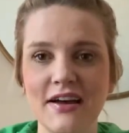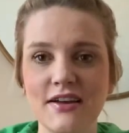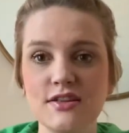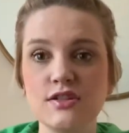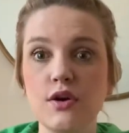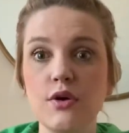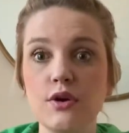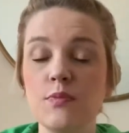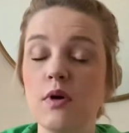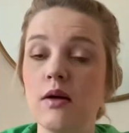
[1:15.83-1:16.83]
So you
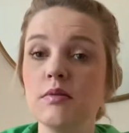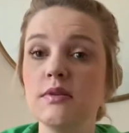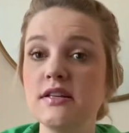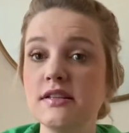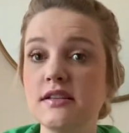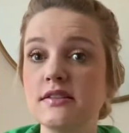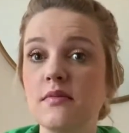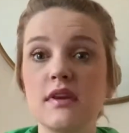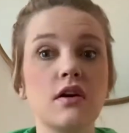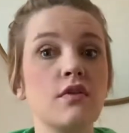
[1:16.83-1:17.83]
probably said
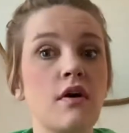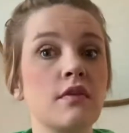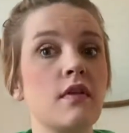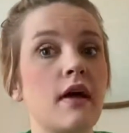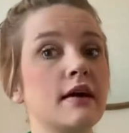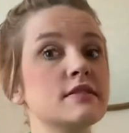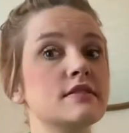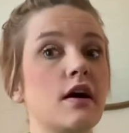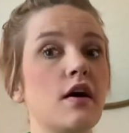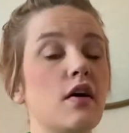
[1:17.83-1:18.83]
something along the lines
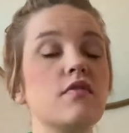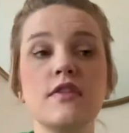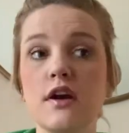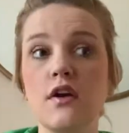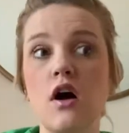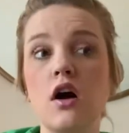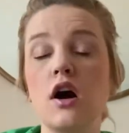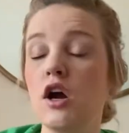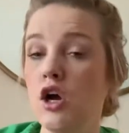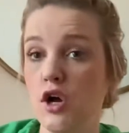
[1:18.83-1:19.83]
of, there
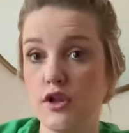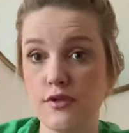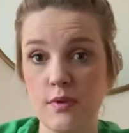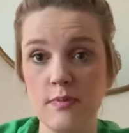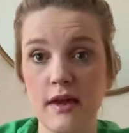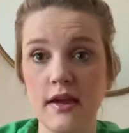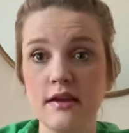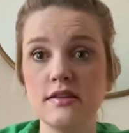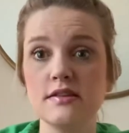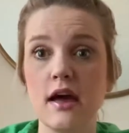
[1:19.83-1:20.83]
are three
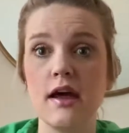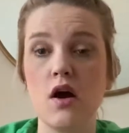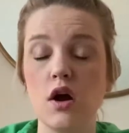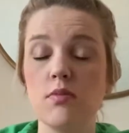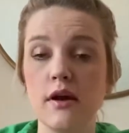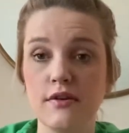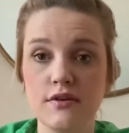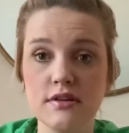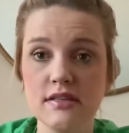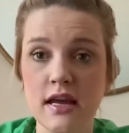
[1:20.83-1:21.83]
pigs that are
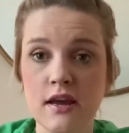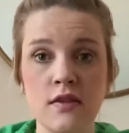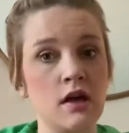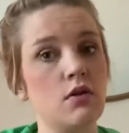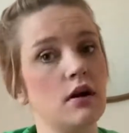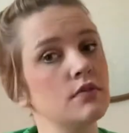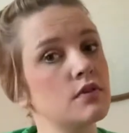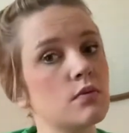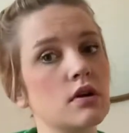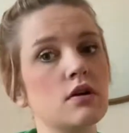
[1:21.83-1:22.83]
brothers and they go out in the
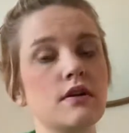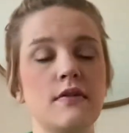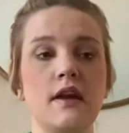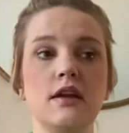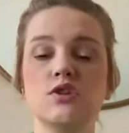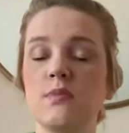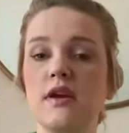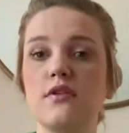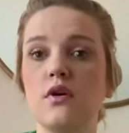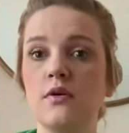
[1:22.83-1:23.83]
world and they each make
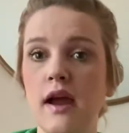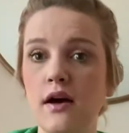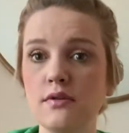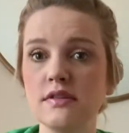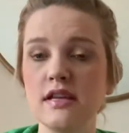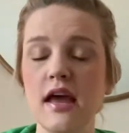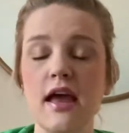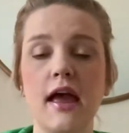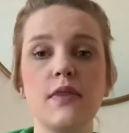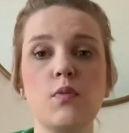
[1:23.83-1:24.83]
their own house,
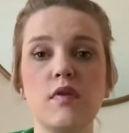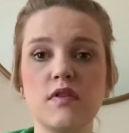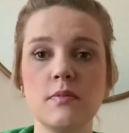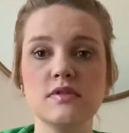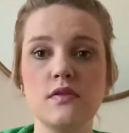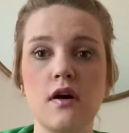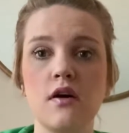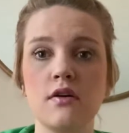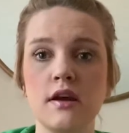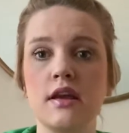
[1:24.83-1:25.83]
and the wolf comes
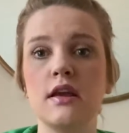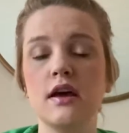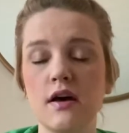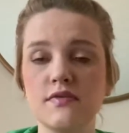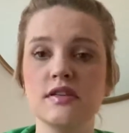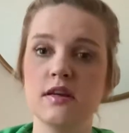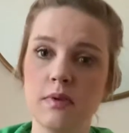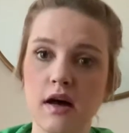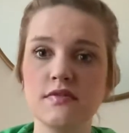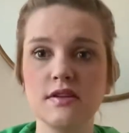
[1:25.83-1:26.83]
along and he huffs and he
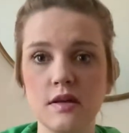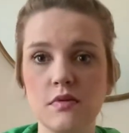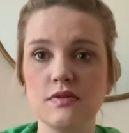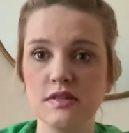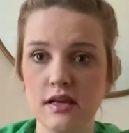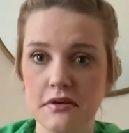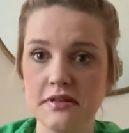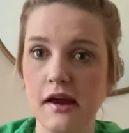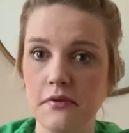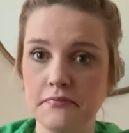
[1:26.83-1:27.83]
puffs and he blows his house down.